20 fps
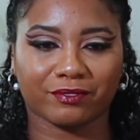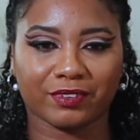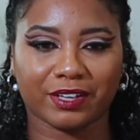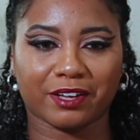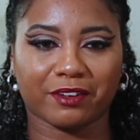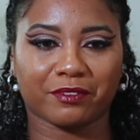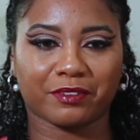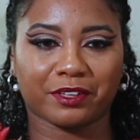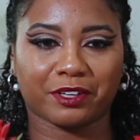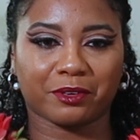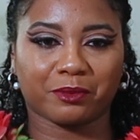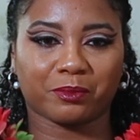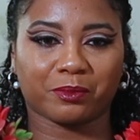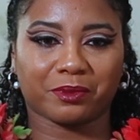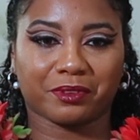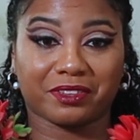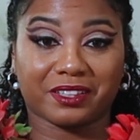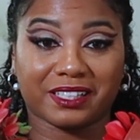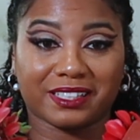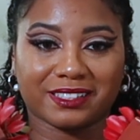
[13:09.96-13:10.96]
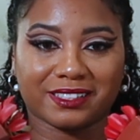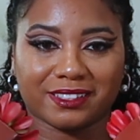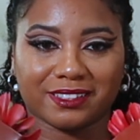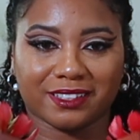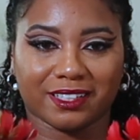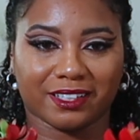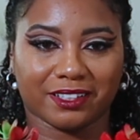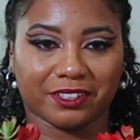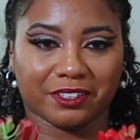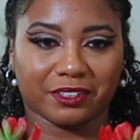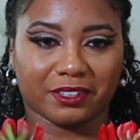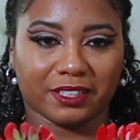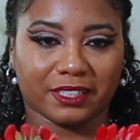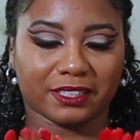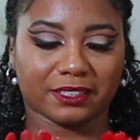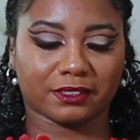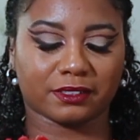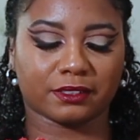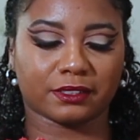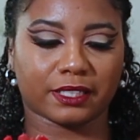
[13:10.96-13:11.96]
found there were these
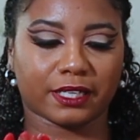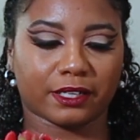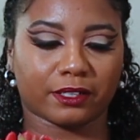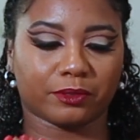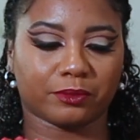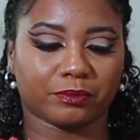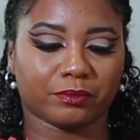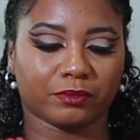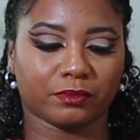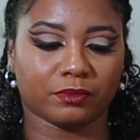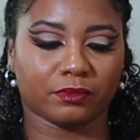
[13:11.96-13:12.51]
succulents. Now,